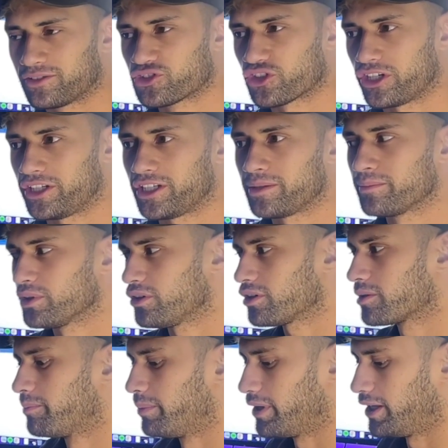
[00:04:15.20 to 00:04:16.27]
training
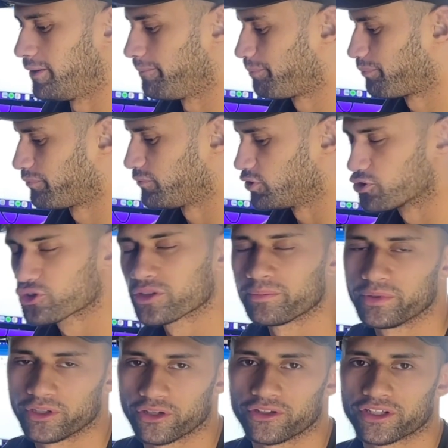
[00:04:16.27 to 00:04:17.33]
block, but you should
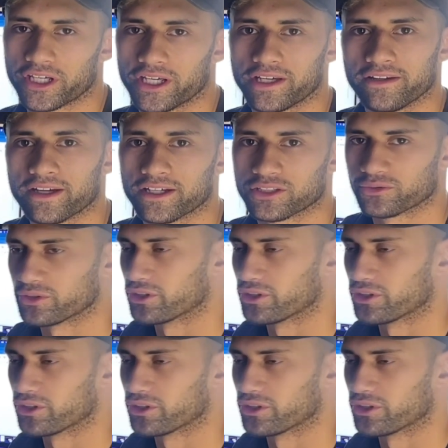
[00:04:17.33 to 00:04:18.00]
be okay as we